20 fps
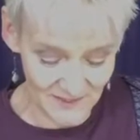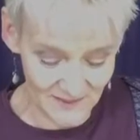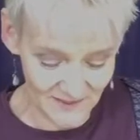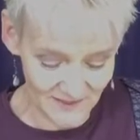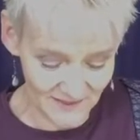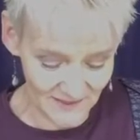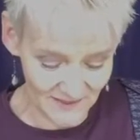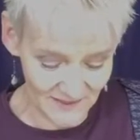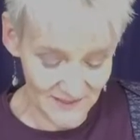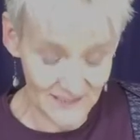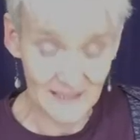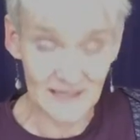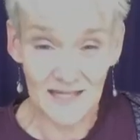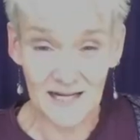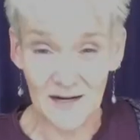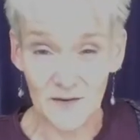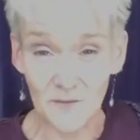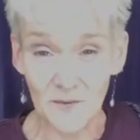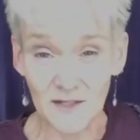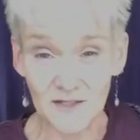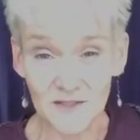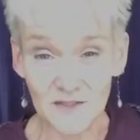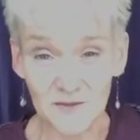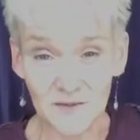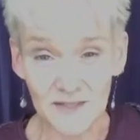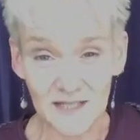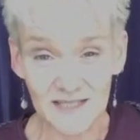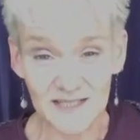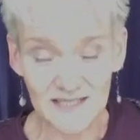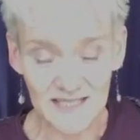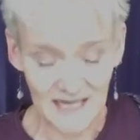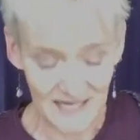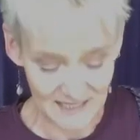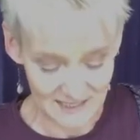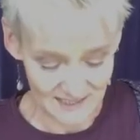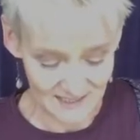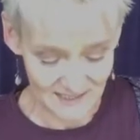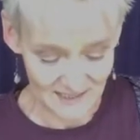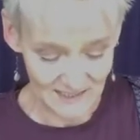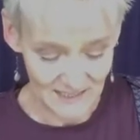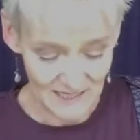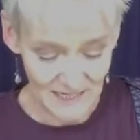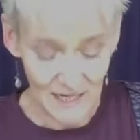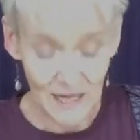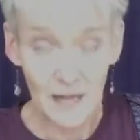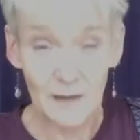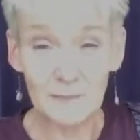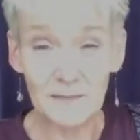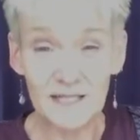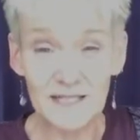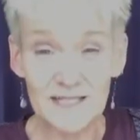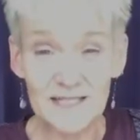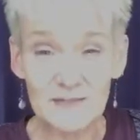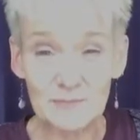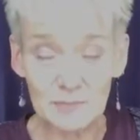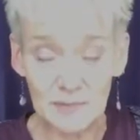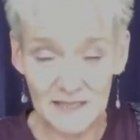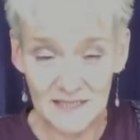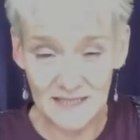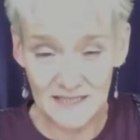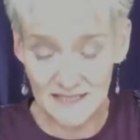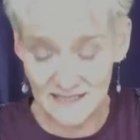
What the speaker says: the thing that I want you to test. I'm going to split these